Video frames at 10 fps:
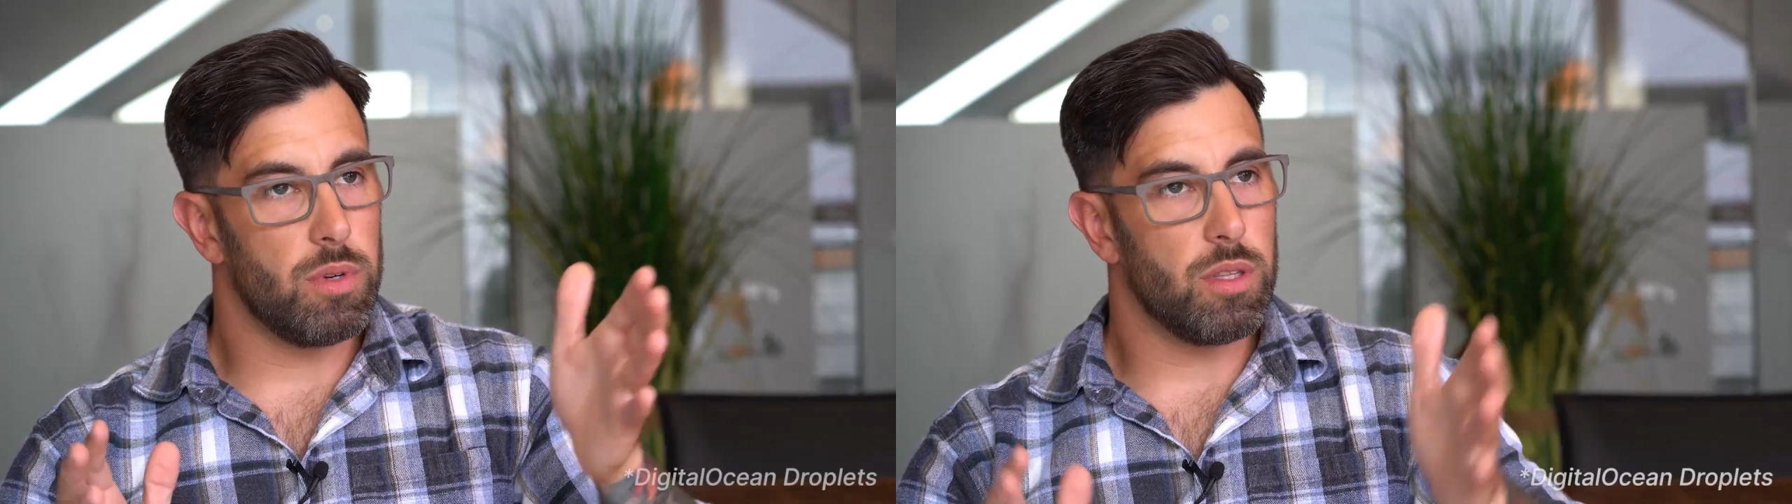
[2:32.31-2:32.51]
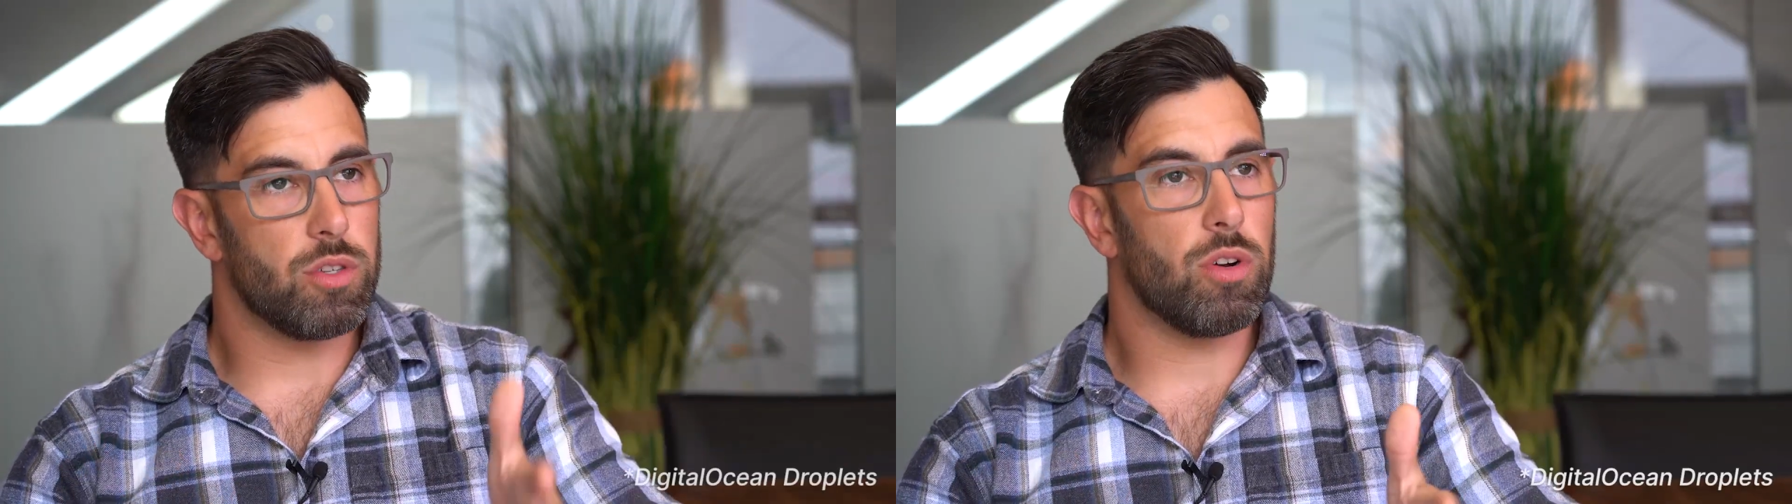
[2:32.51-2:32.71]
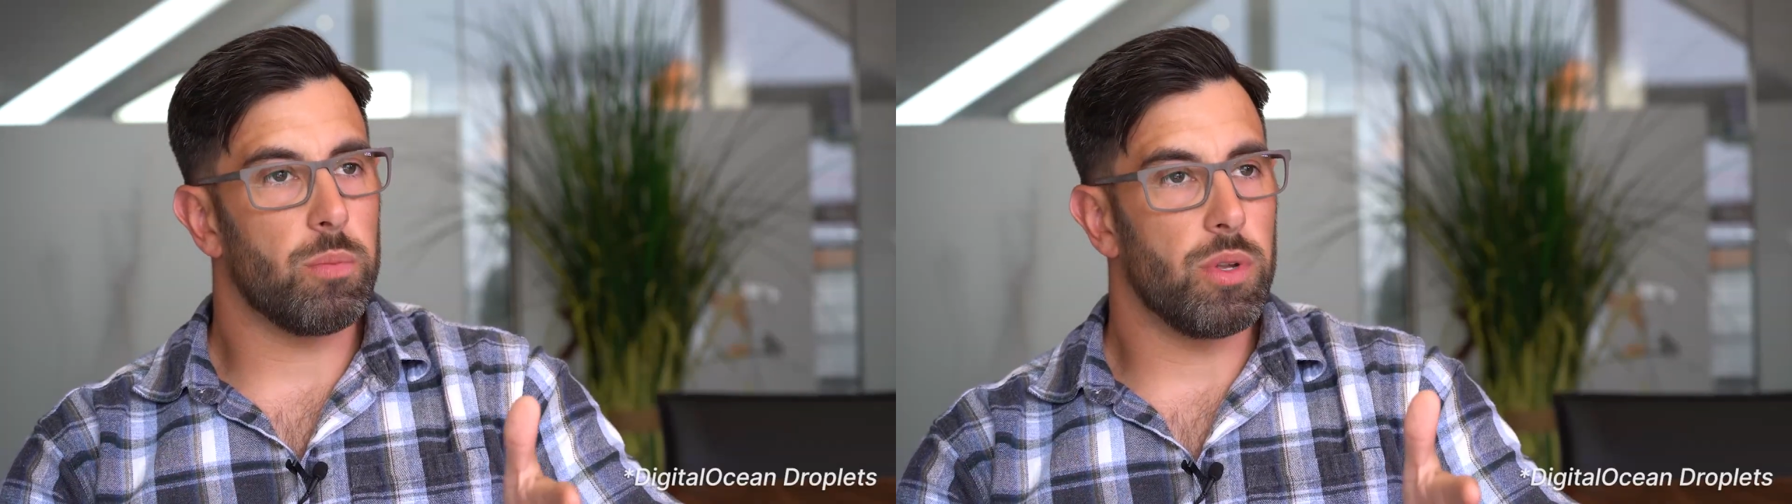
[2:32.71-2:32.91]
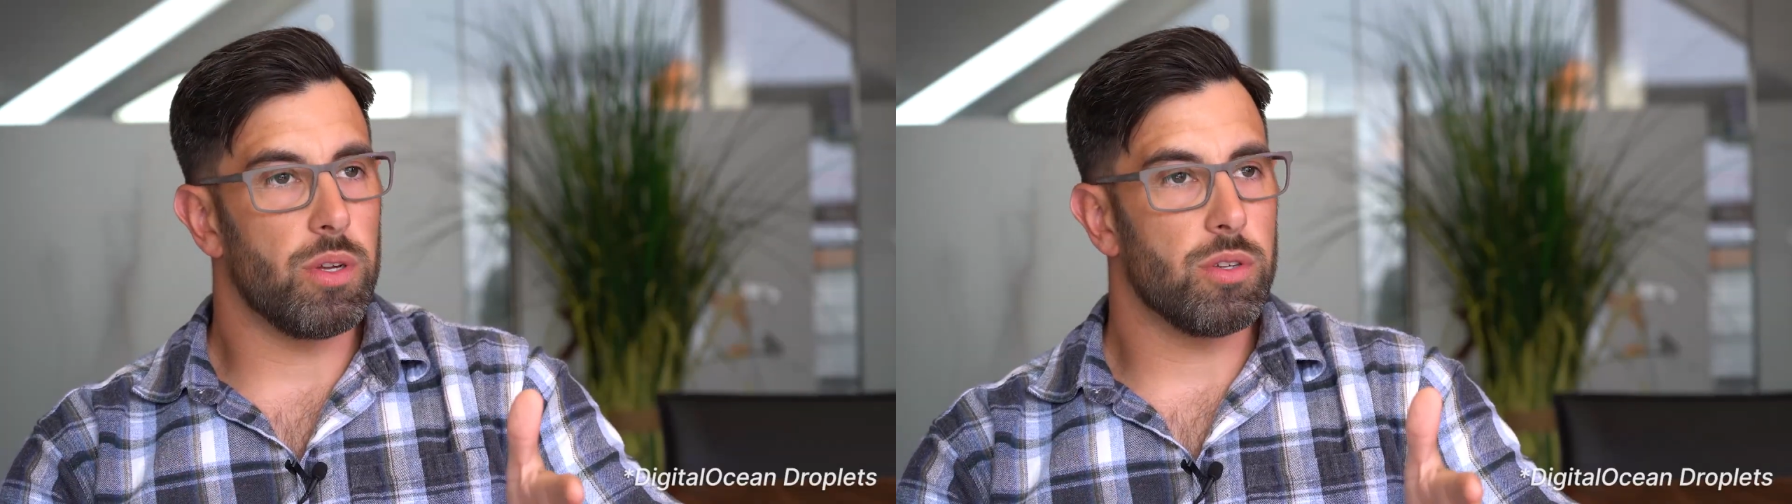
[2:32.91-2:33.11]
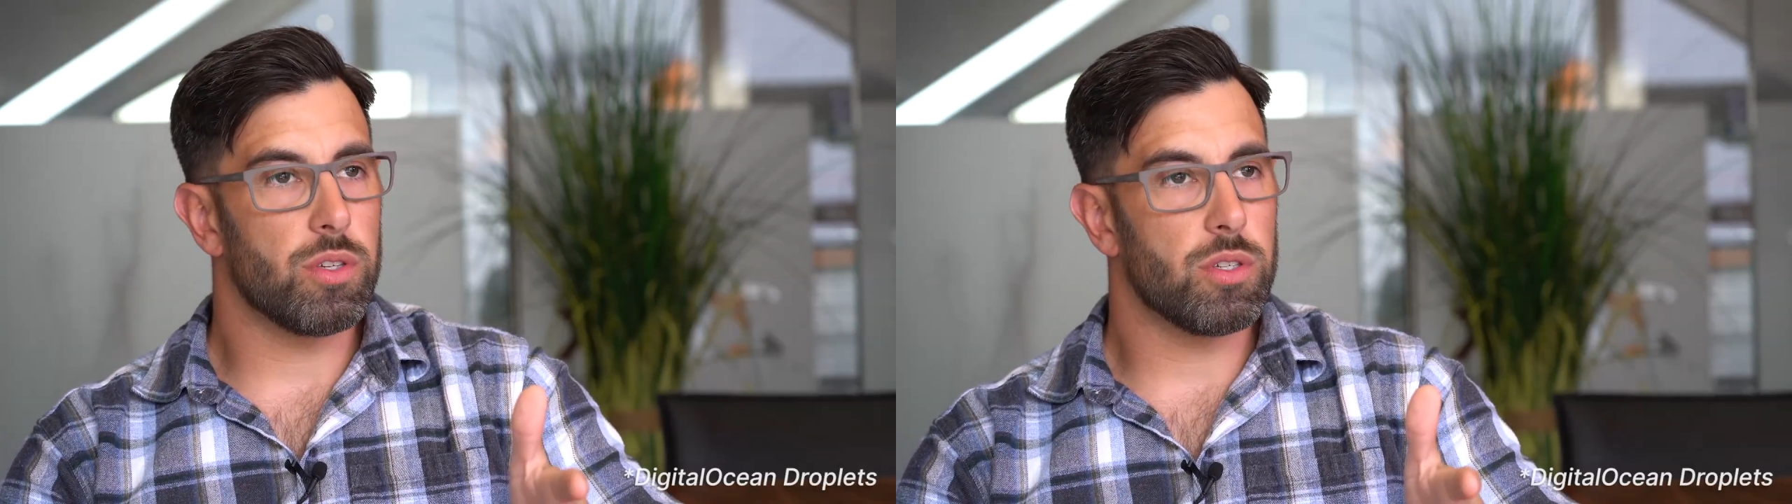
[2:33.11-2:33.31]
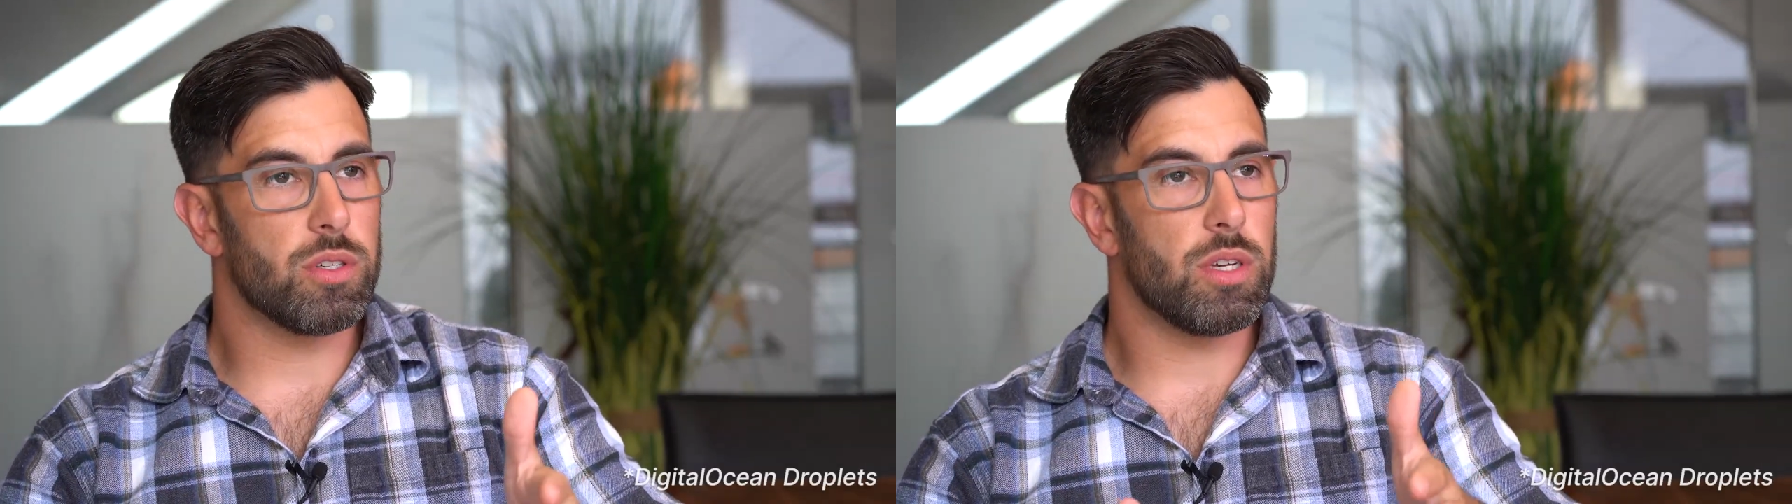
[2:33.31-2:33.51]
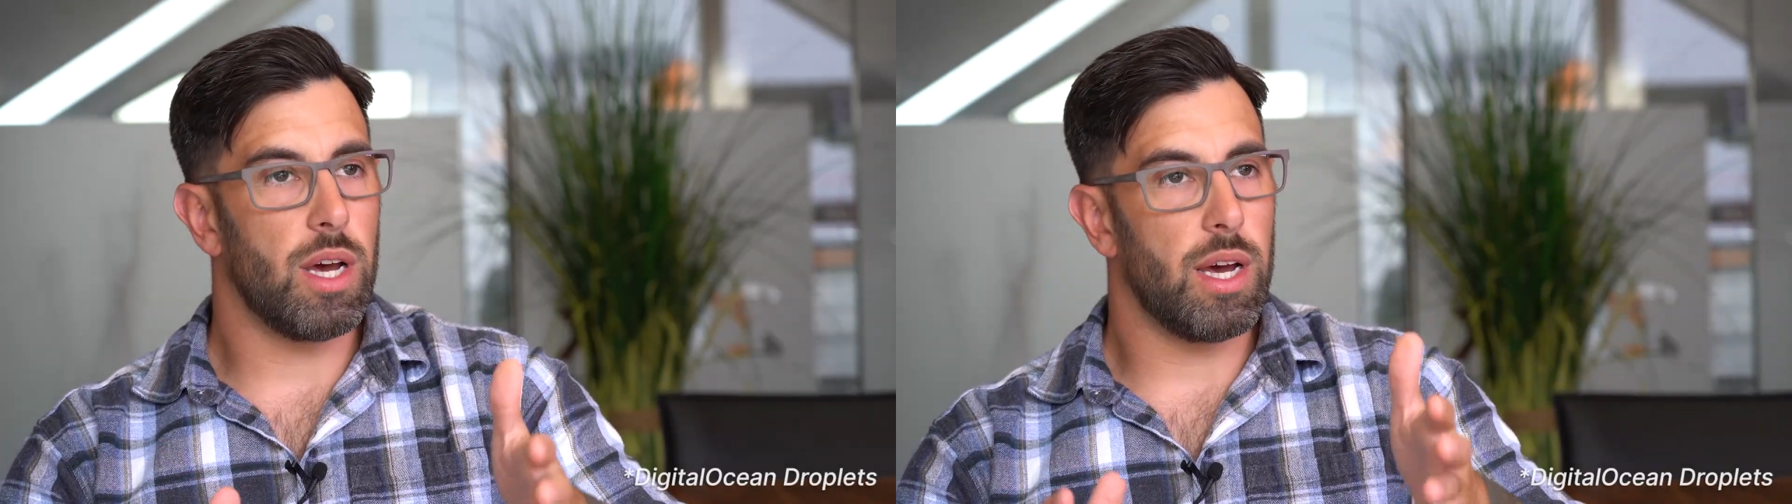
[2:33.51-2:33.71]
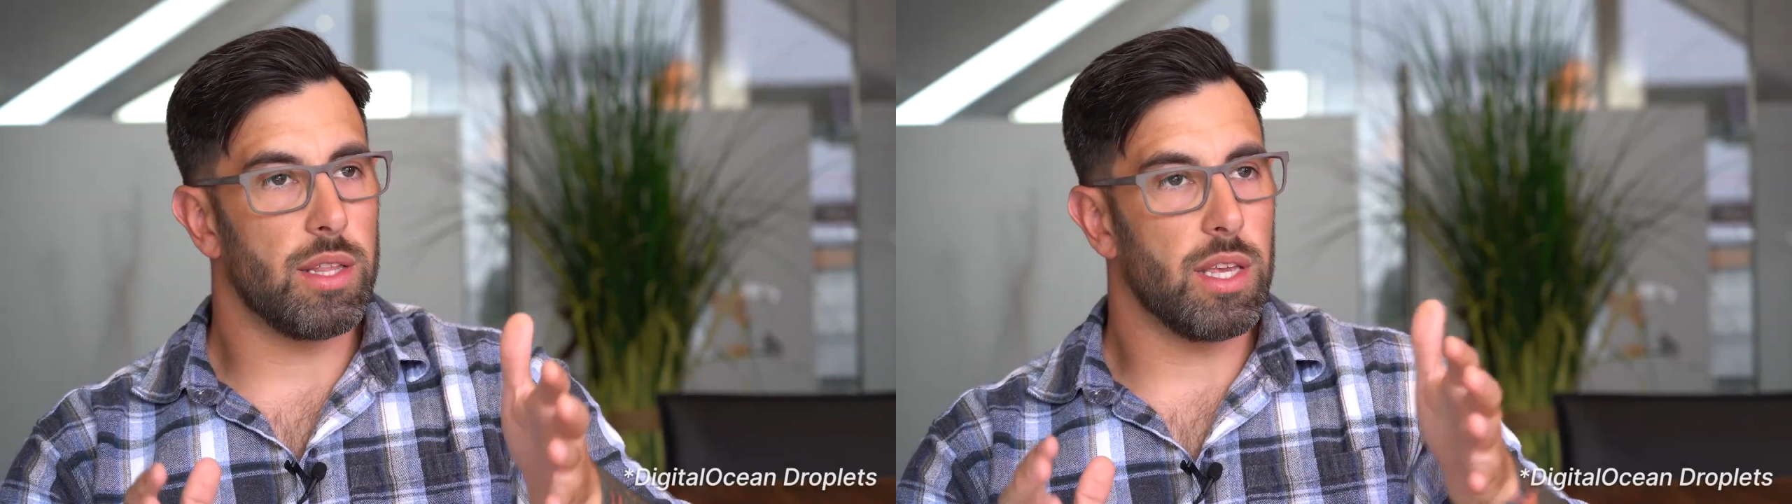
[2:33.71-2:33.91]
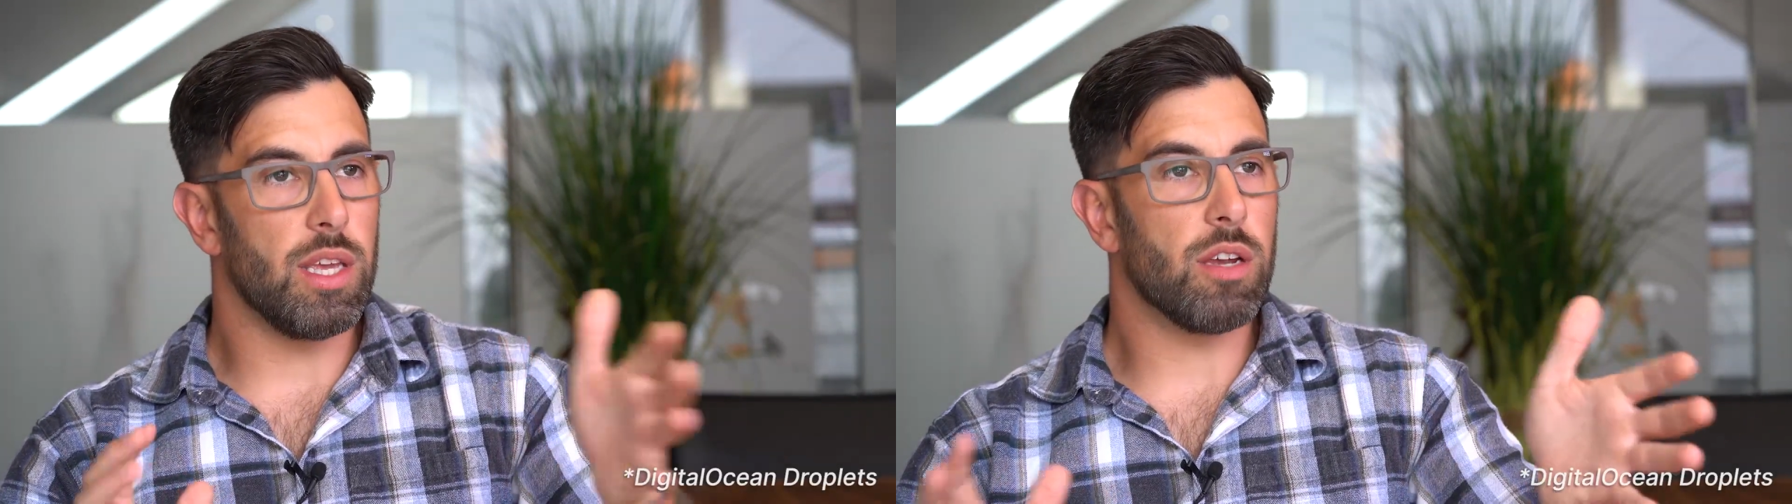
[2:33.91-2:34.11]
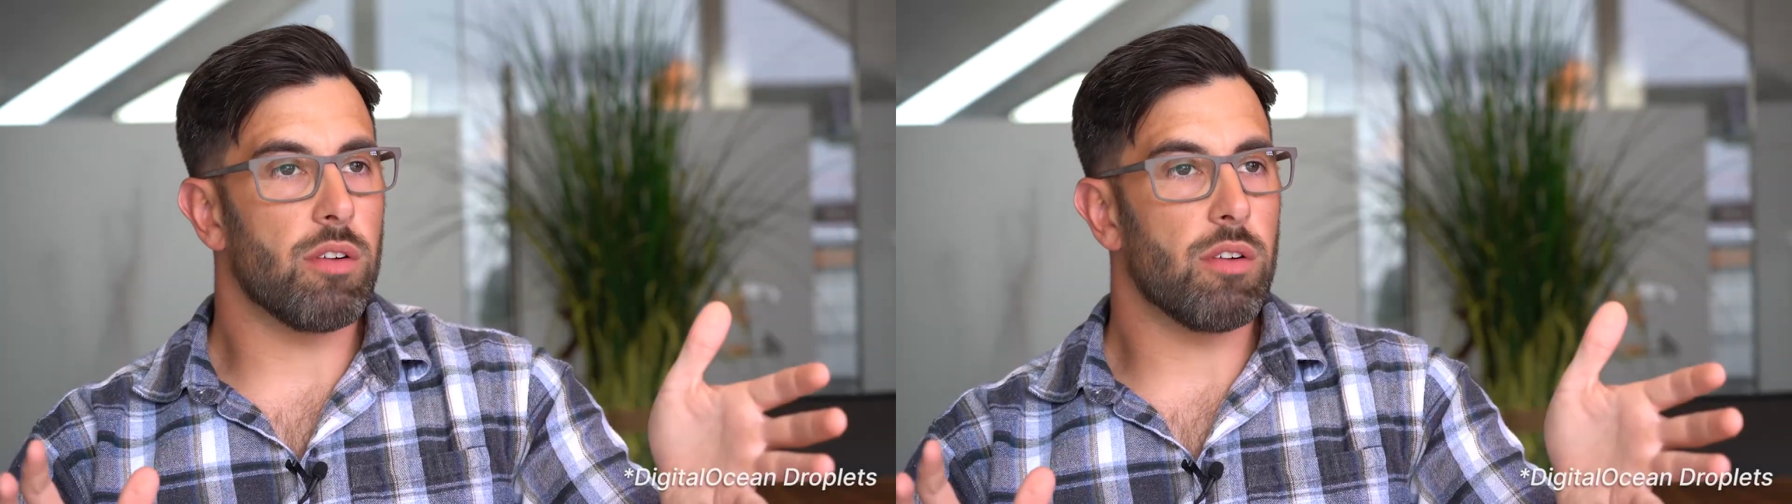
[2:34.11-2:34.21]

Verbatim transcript: the droplets and the